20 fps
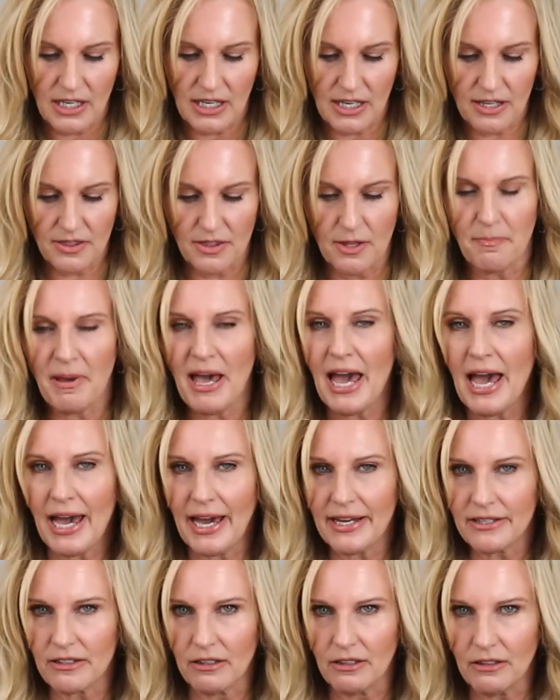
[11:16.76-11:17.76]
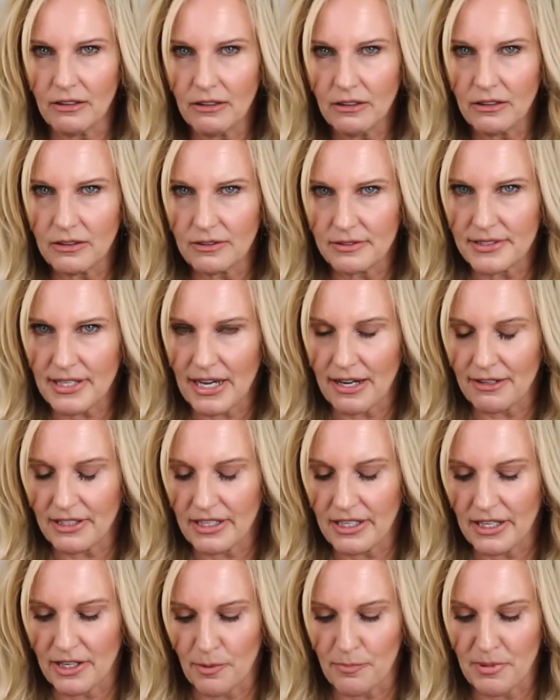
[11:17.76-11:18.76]
in the panel down
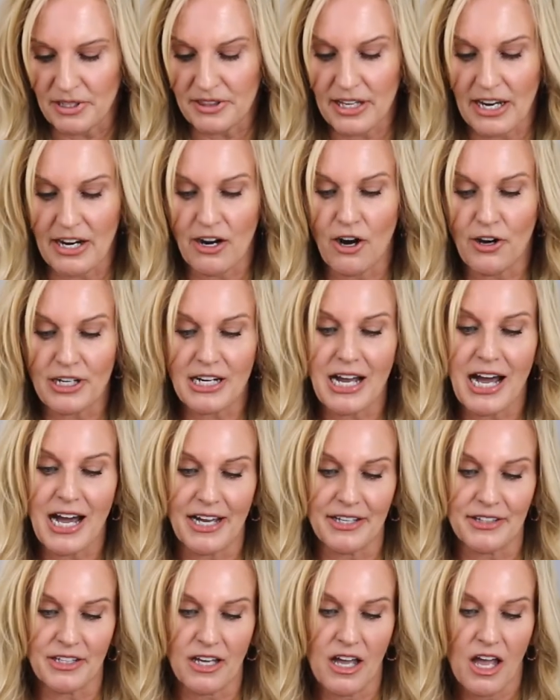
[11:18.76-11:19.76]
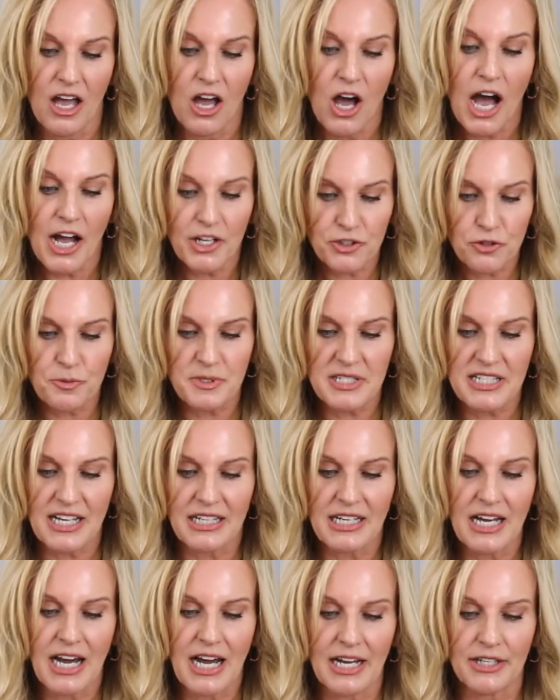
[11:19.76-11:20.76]
here, but they are cotton,
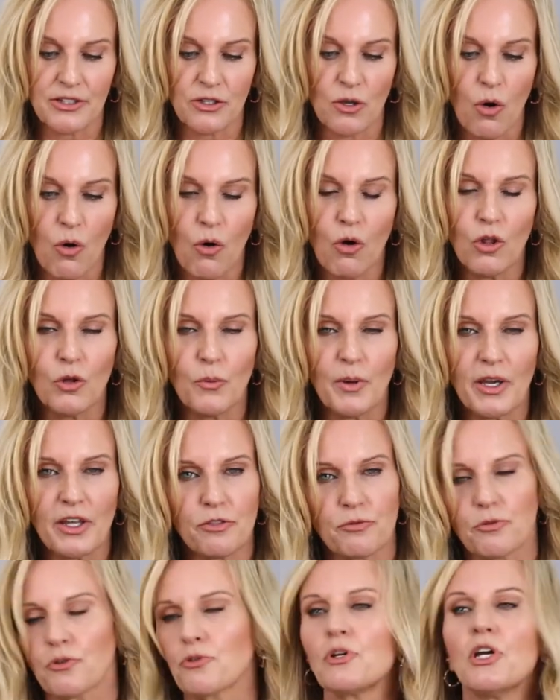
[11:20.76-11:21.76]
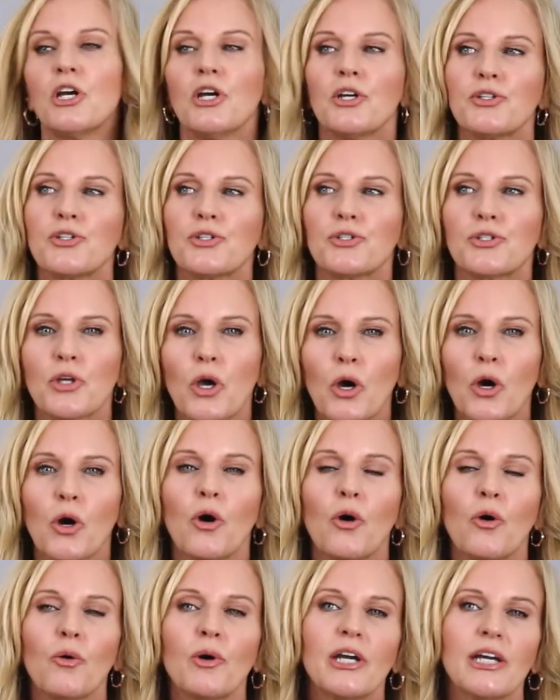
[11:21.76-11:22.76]
100% cotton all the way through.
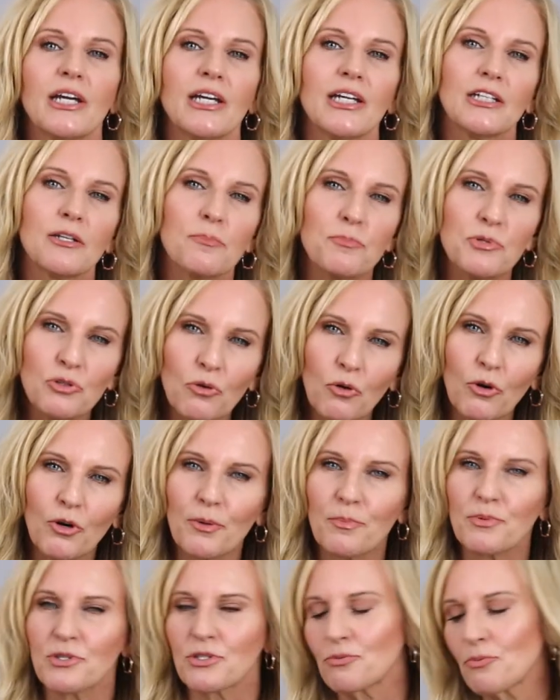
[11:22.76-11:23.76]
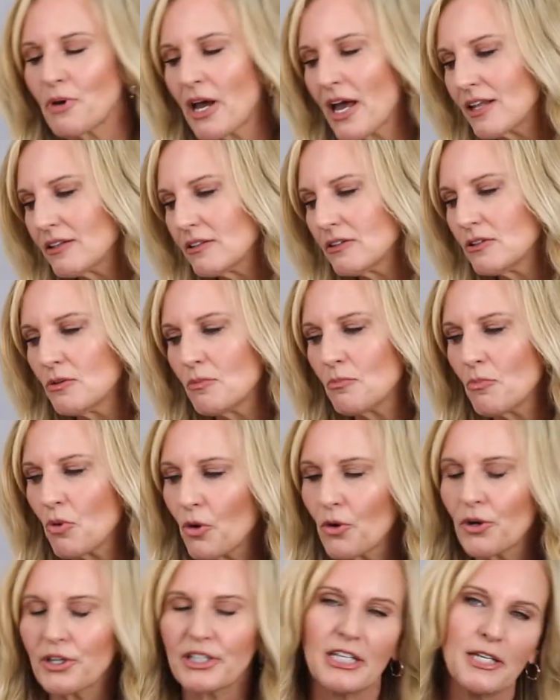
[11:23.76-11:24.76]
So it absorbs sweat a little
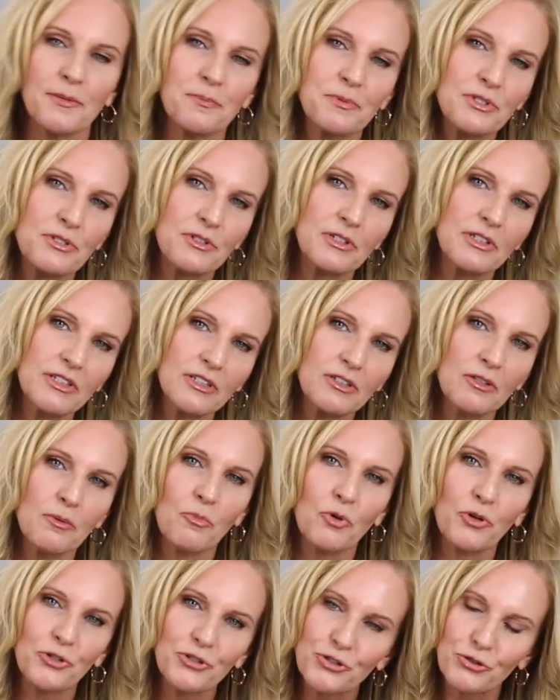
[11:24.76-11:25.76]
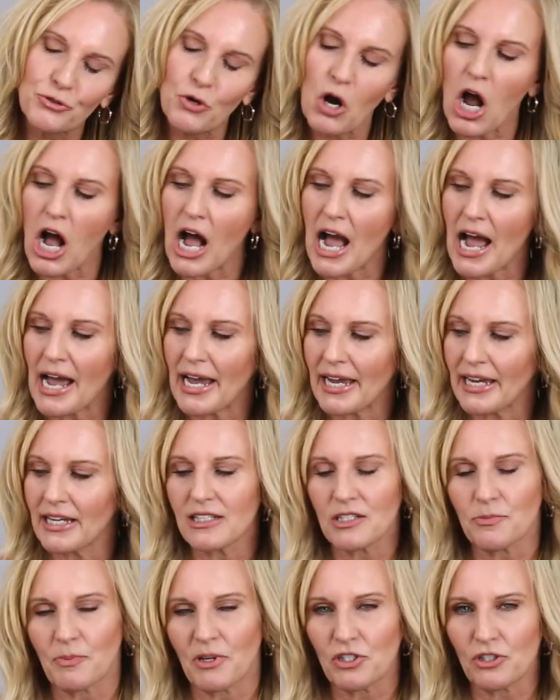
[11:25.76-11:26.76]
more, keeps you a little more dry,
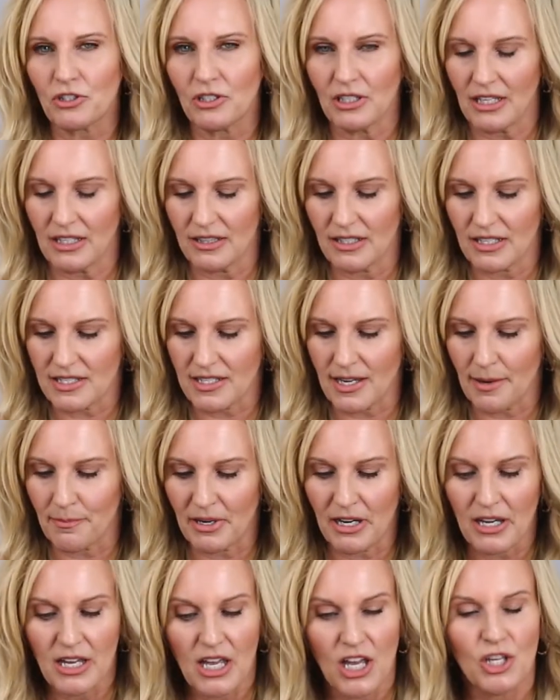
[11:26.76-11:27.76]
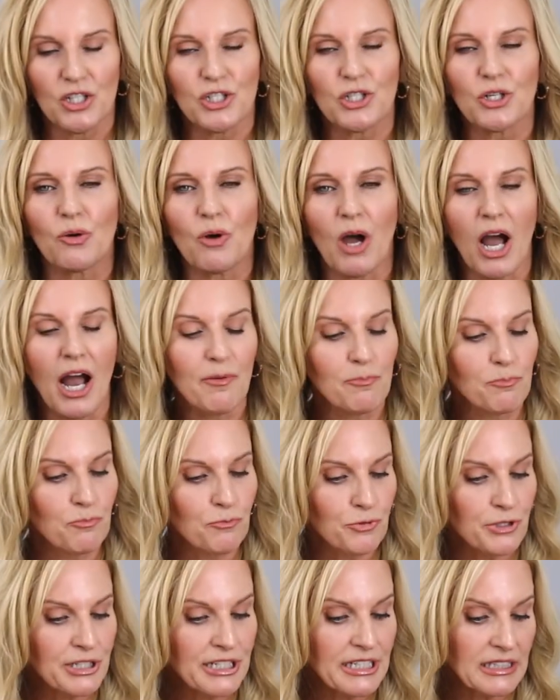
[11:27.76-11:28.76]
especially in the summer. So I
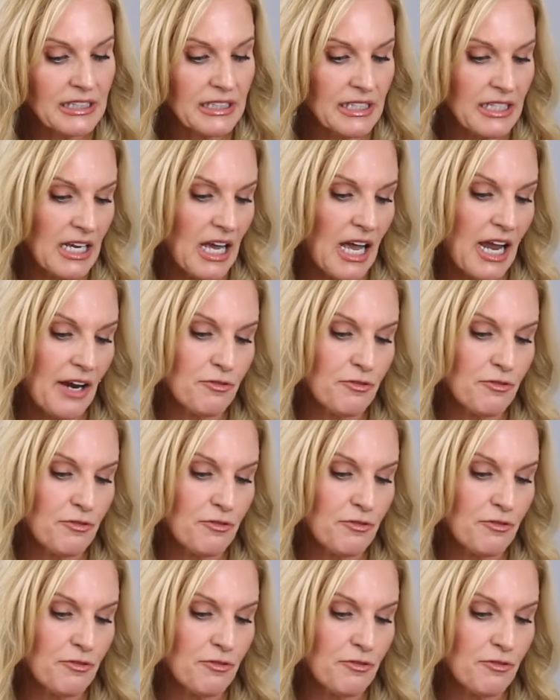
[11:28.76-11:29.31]
really